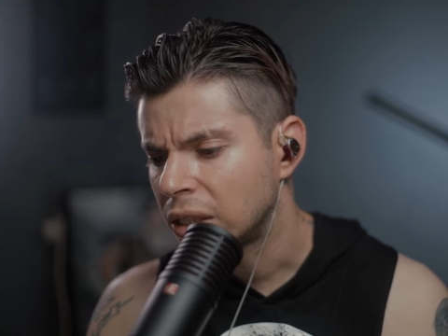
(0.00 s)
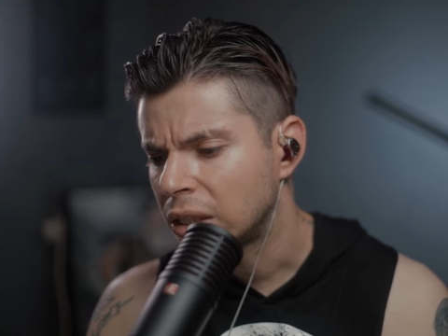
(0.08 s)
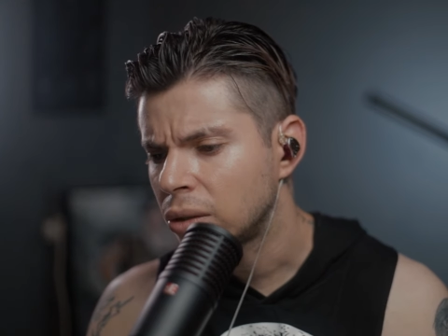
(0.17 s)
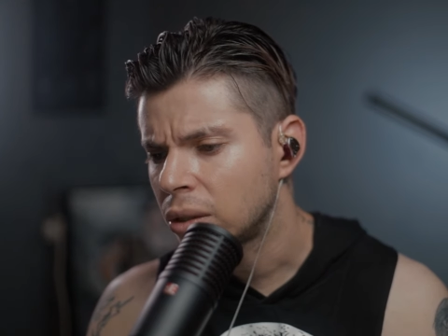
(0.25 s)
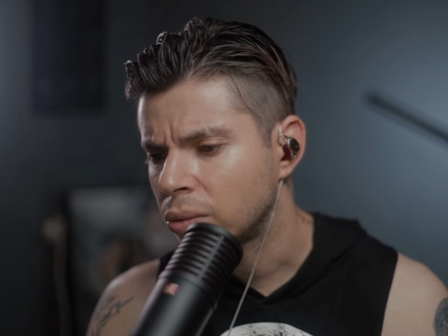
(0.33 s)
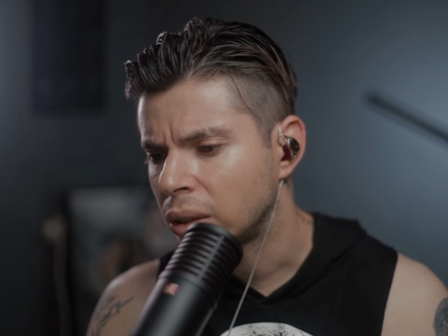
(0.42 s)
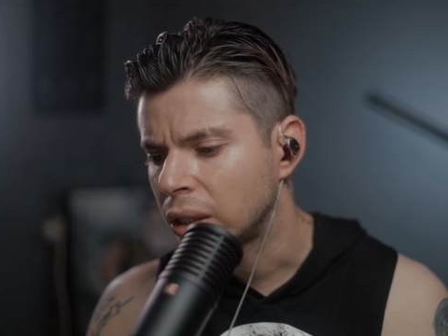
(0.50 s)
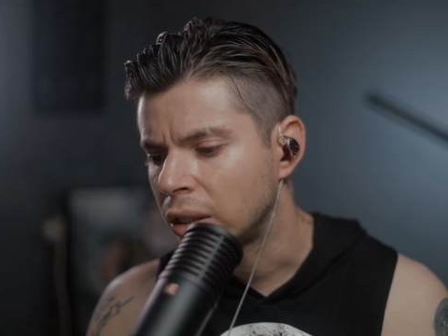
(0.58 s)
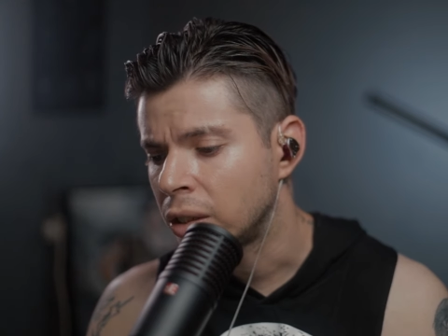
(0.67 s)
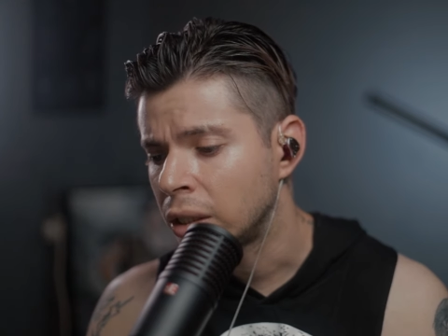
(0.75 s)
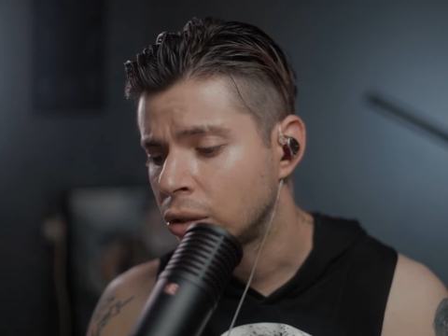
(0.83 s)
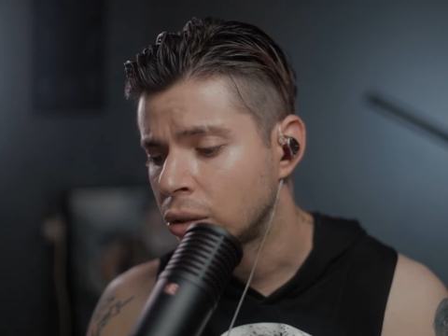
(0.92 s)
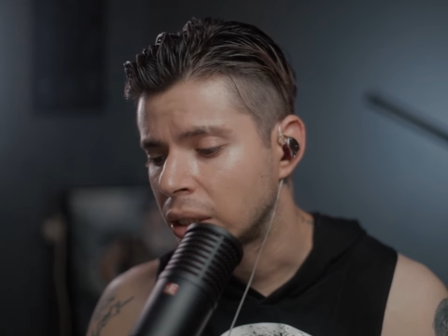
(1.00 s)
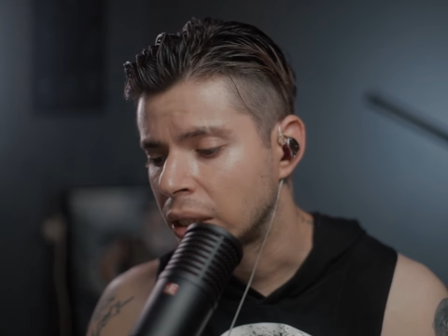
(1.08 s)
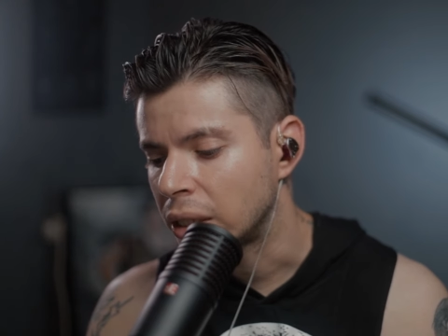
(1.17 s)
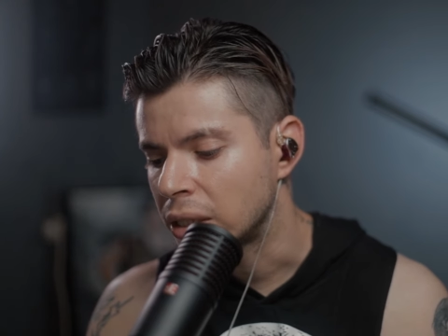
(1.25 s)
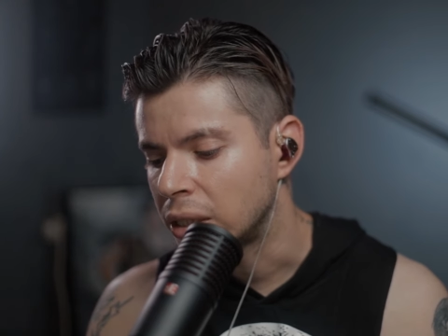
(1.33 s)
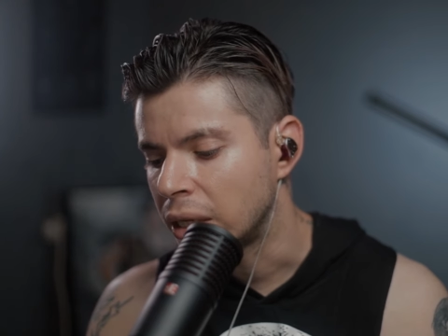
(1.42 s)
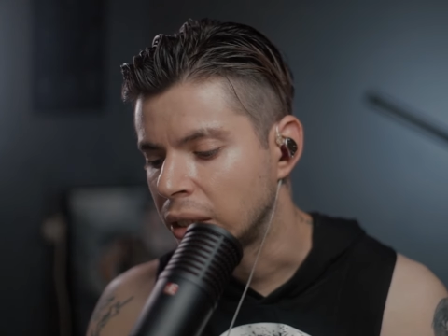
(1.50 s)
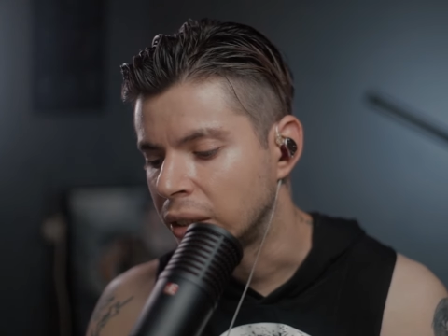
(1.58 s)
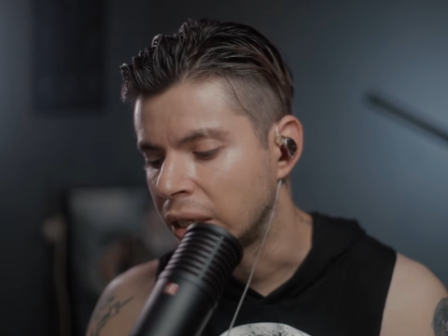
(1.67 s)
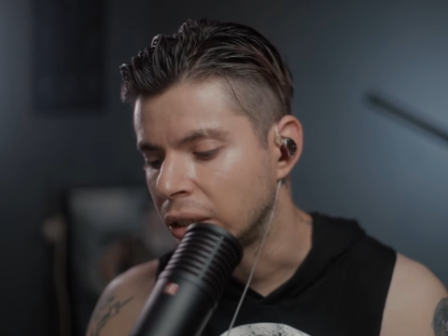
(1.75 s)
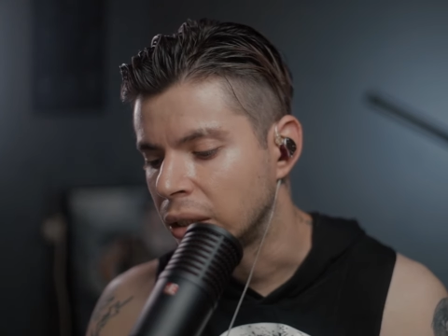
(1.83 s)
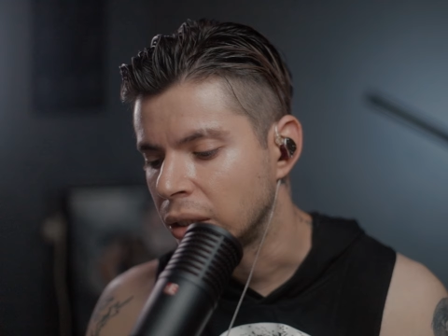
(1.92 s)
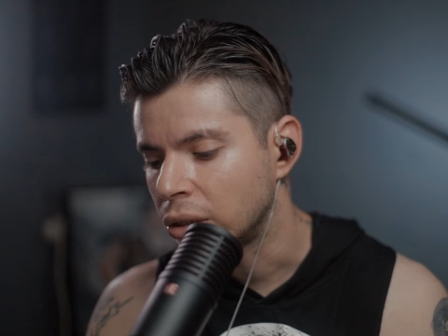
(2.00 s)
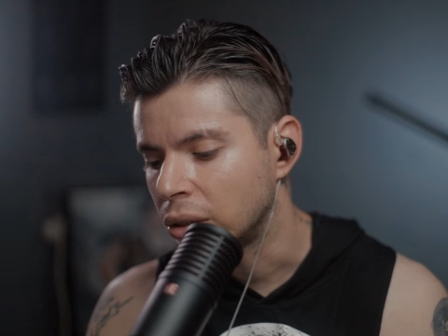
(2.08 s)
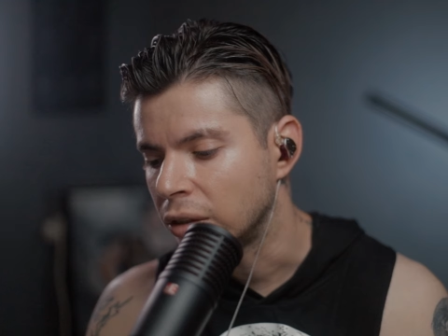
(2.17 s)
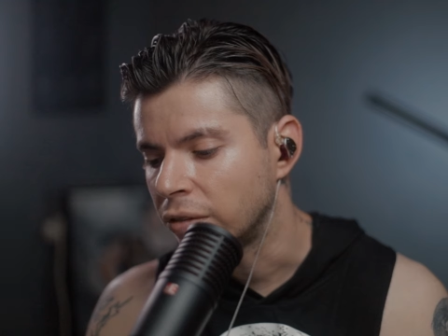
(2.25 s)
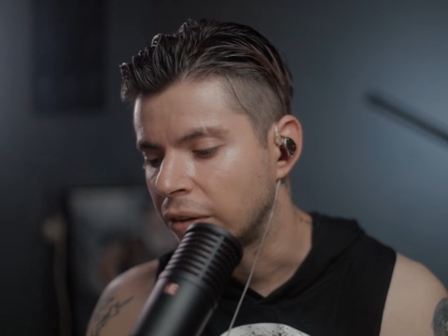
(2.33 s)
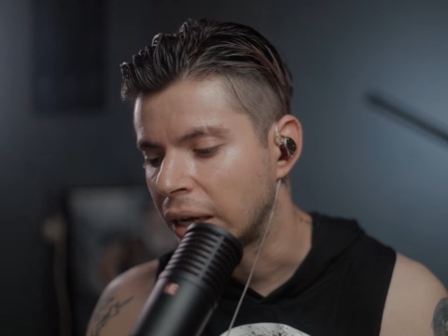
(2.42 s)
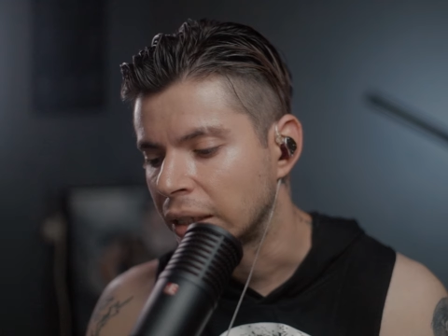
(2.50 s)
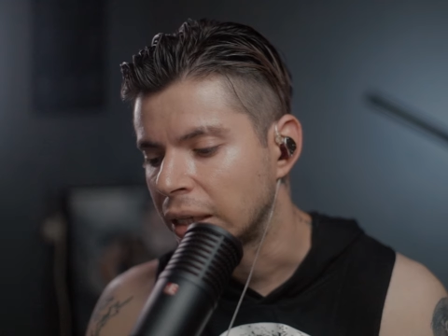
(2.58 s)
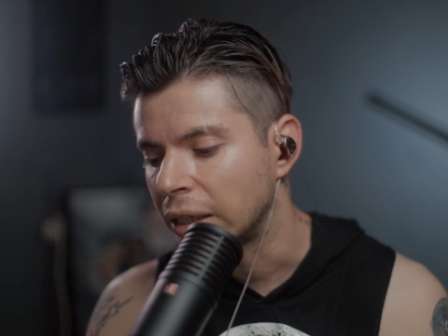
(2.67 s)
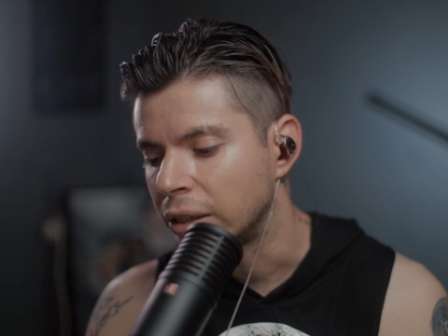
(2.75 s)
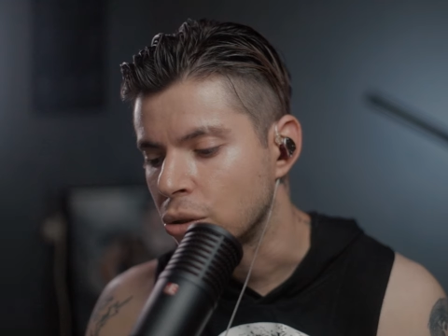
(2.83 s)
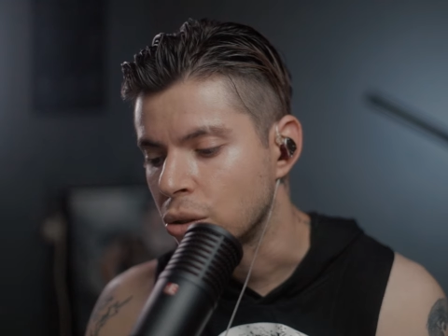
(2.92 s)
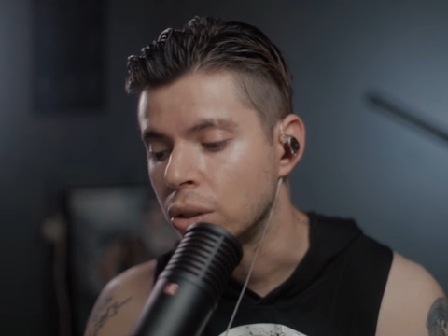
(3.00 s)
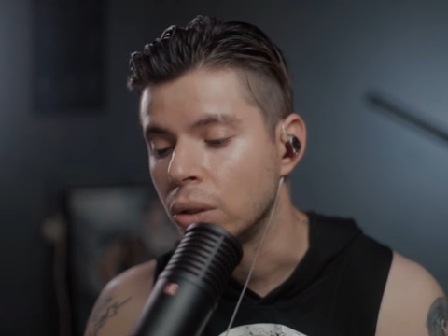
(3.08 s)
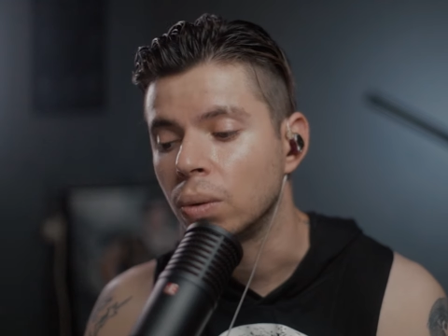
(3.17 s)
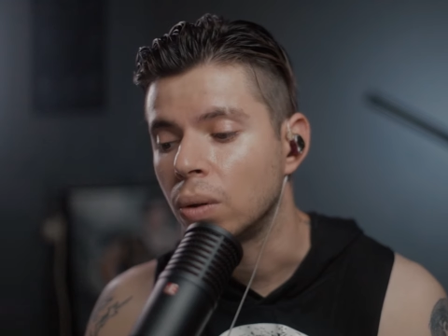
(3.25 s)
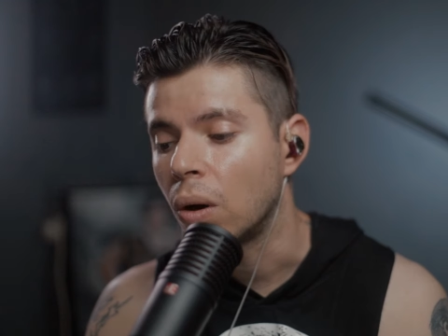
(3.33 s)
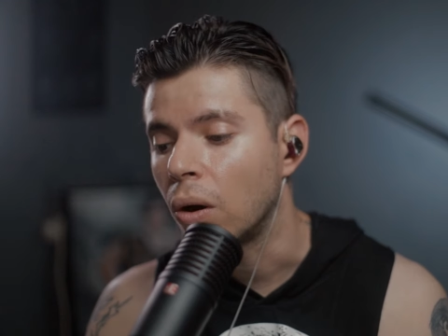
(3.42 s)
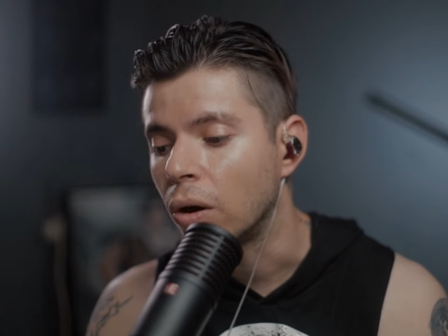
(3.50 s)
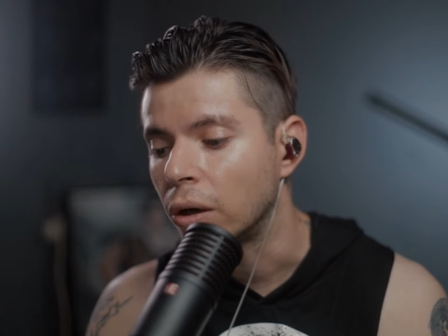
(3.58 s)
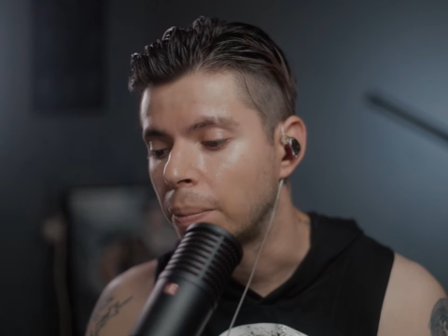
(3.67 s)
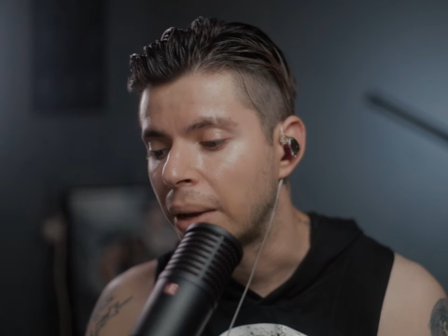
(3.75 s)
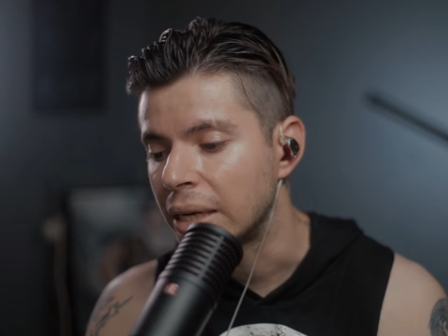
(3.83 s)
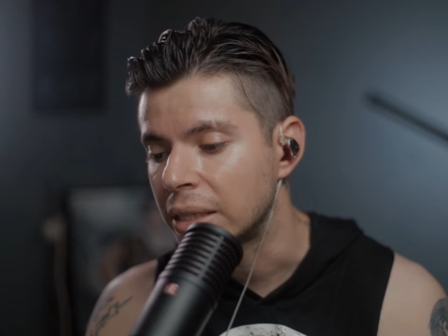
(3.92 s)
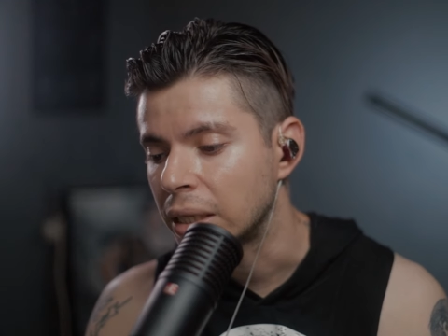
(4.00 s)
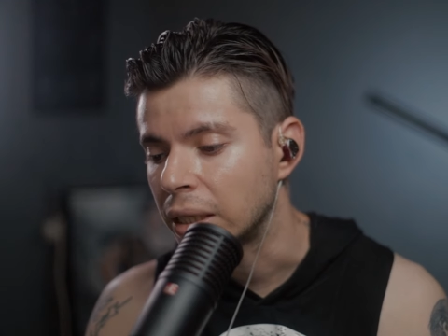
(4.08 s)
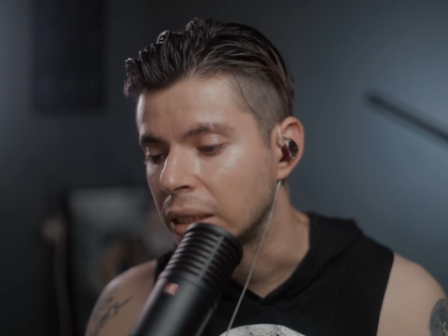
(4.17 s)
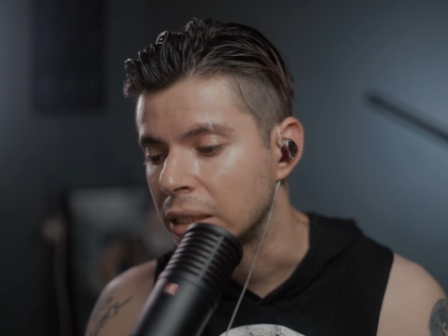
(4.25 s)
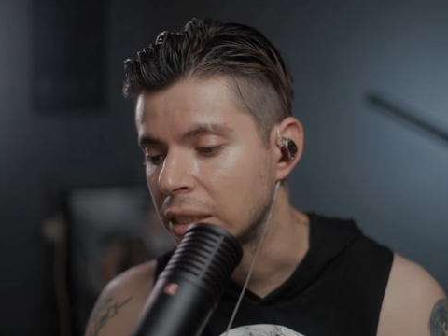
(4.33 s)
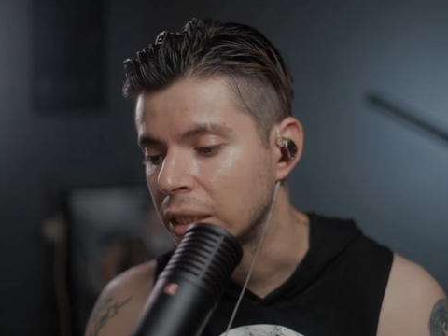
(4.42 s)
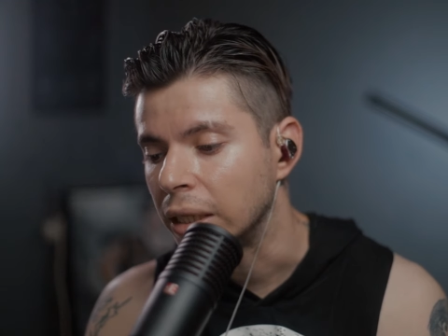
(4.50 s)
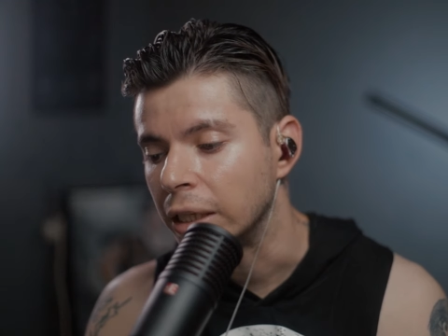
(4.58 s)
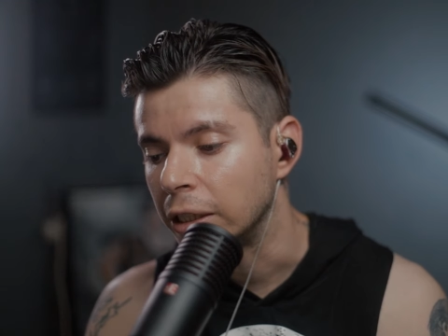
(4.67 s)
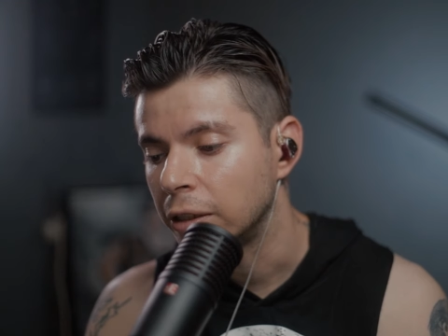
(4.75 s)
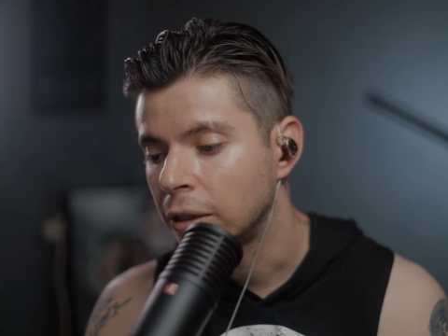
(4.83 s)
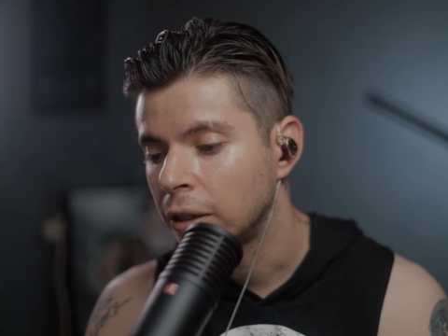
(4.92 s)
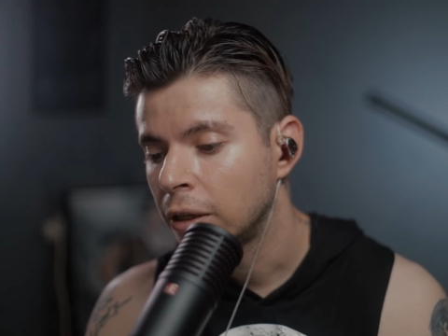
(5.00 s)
It's also really interesting because they touch on the fact that there is no car passing in sight.